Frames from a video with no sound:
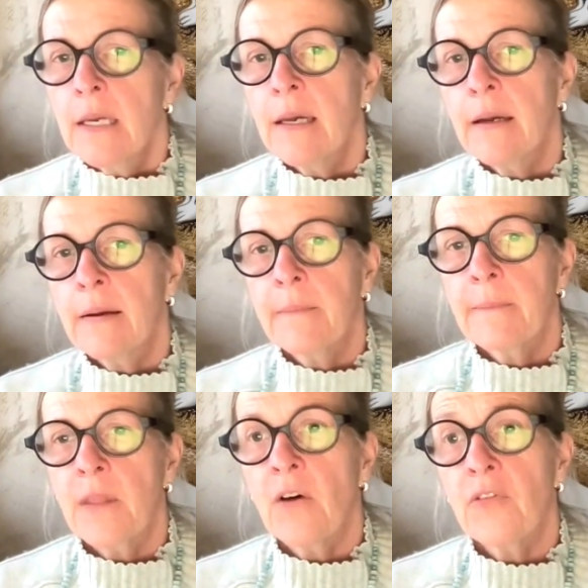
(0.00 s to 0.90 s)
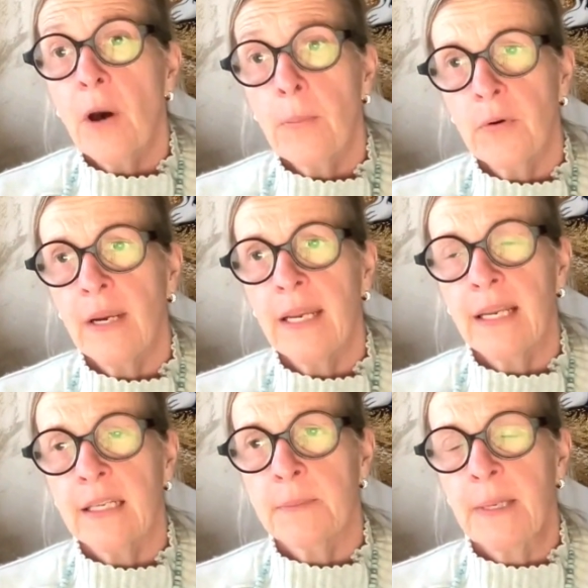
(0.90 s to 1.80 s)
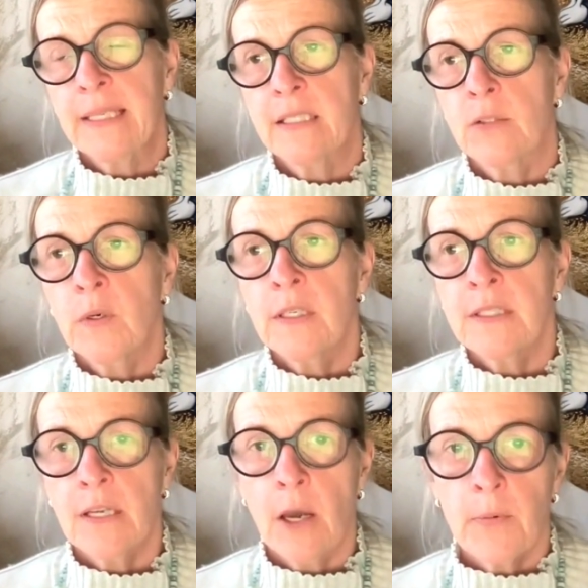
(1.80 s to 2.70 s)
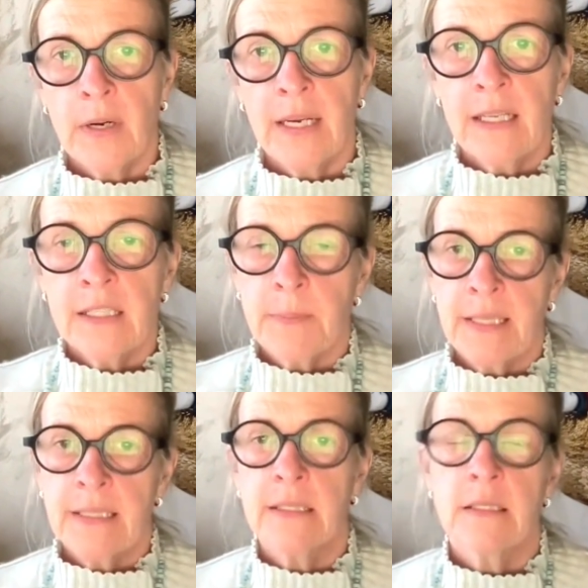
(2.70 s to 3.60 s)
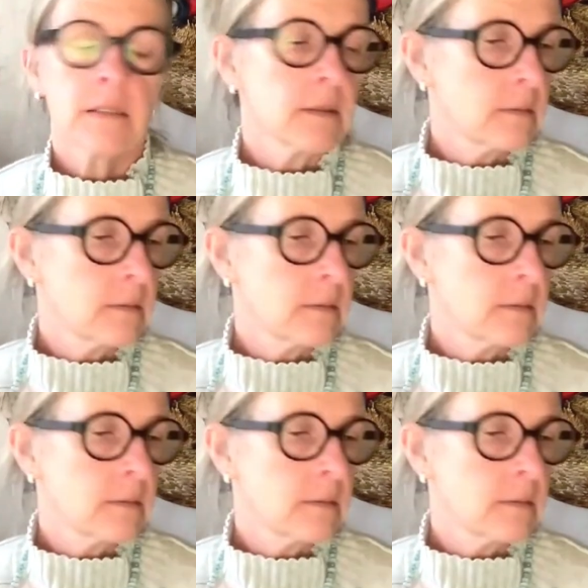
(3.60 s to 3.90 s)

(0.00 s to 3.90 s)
of operating expenses. What is an operating expense?